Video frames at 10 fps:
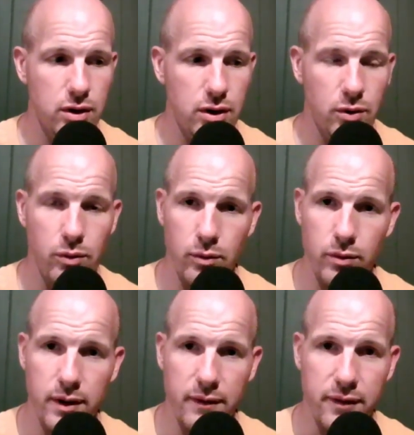you know,
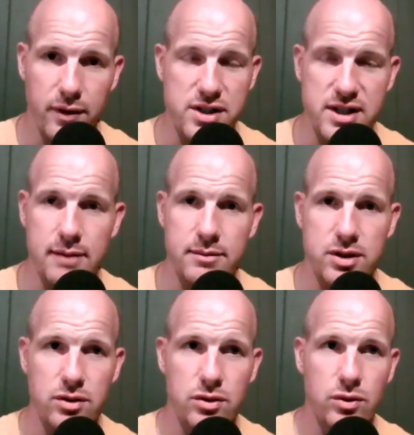the first step
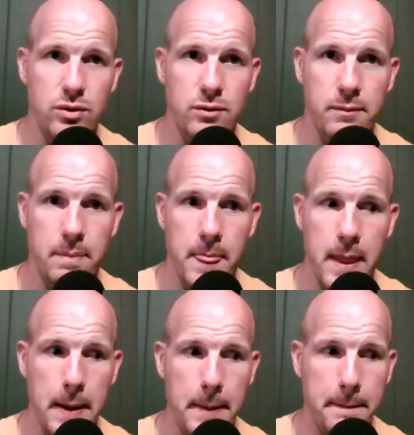to
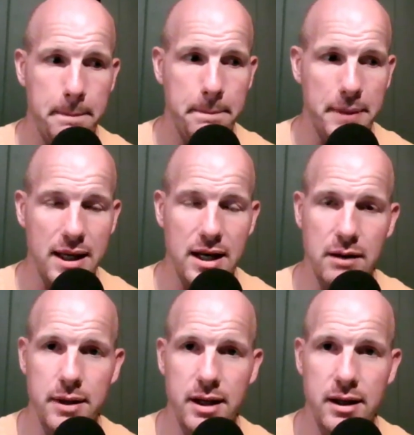
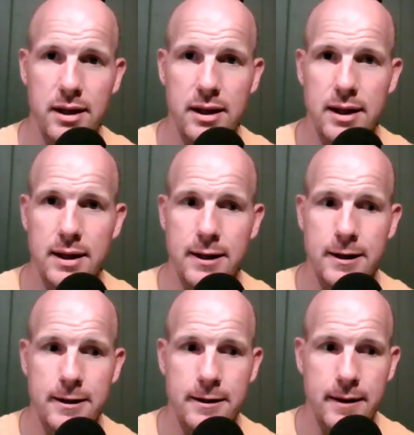becoming
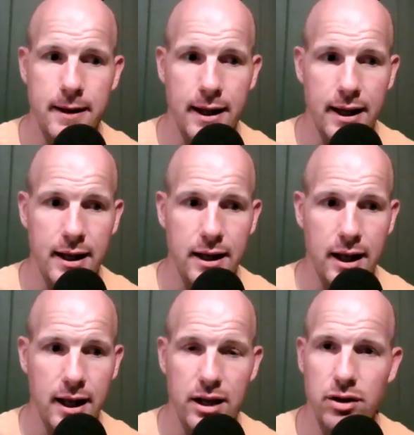
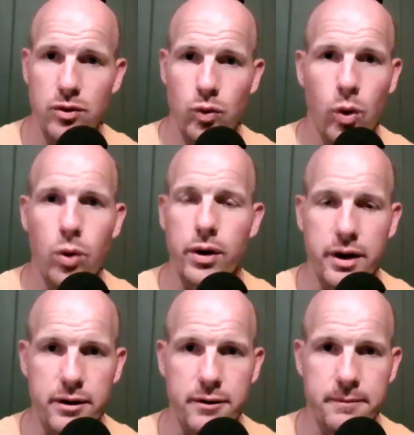a good
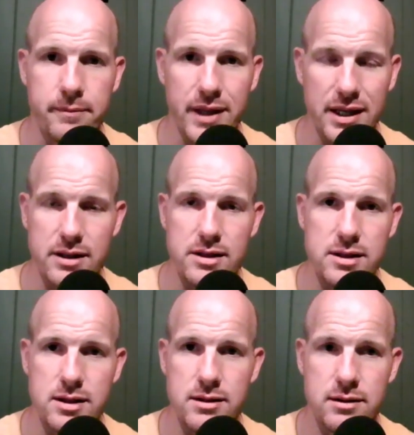warrior
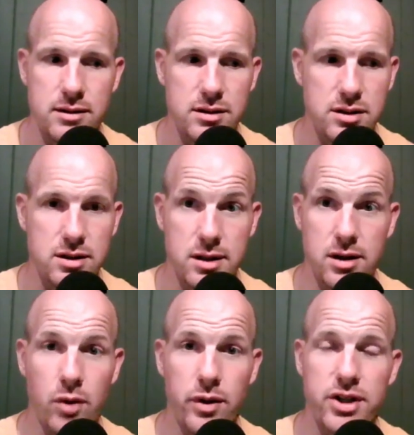is
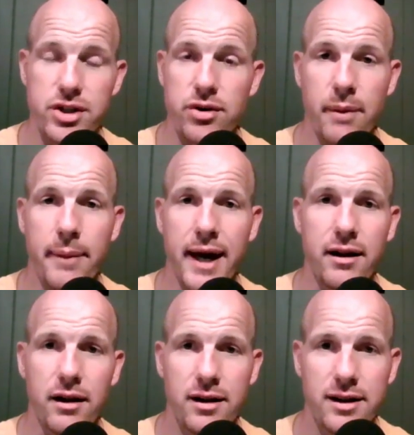to know that you're in a
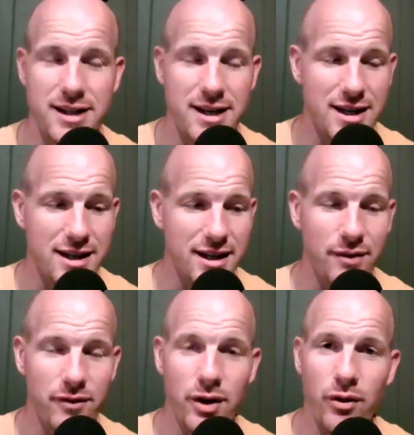battle.
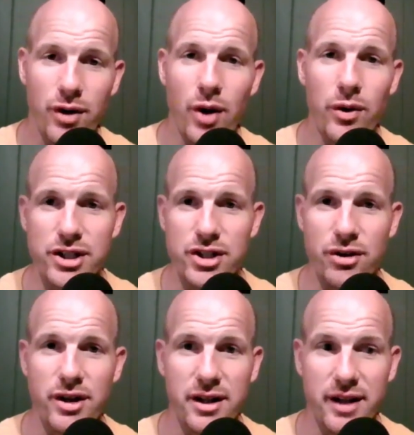If you don't know that
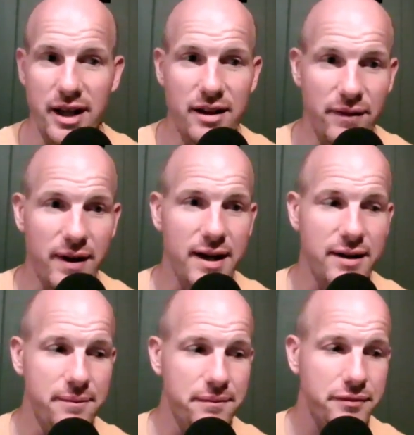you're in the
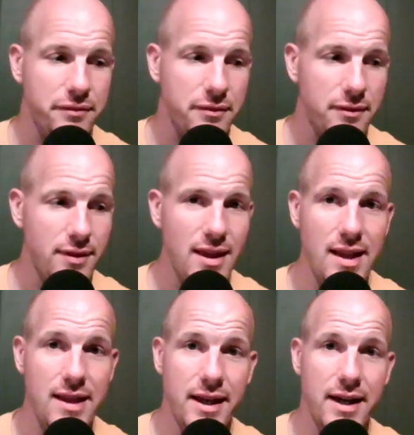fight,
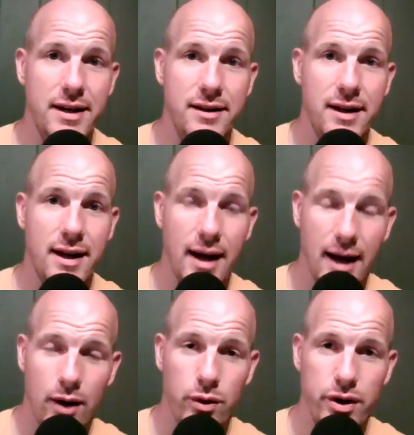then
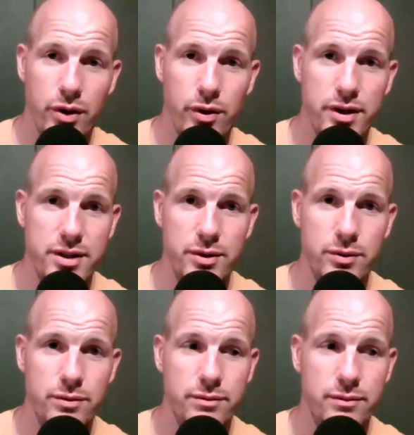how are you going
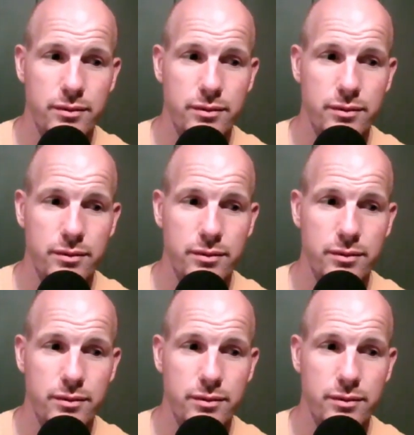to,